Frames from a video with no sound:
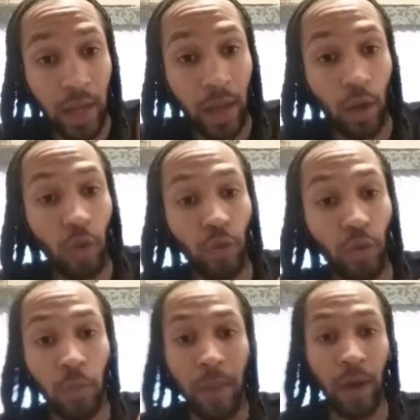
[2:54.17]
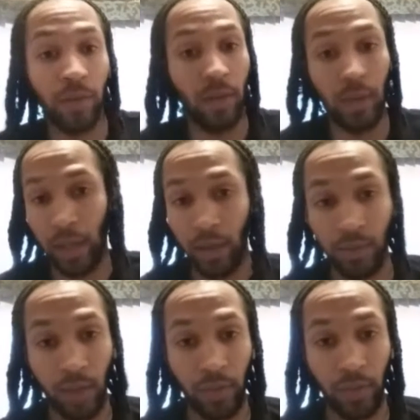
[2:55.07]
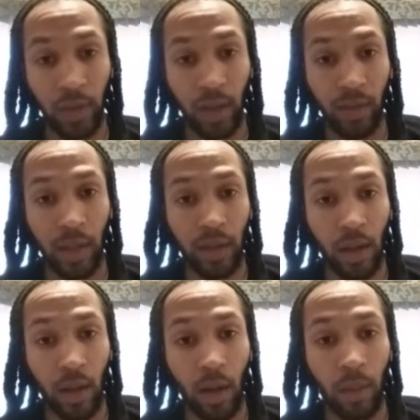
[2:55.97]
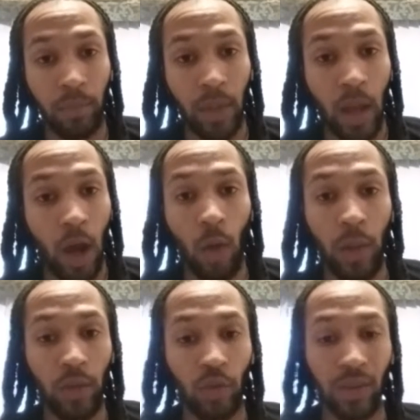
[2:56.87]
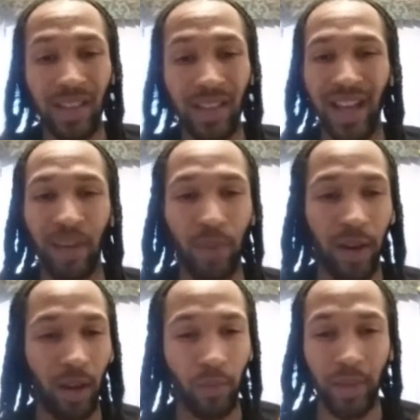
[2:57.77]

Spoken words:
I go through bottles of it like it's nothing, because I always use a lot of product.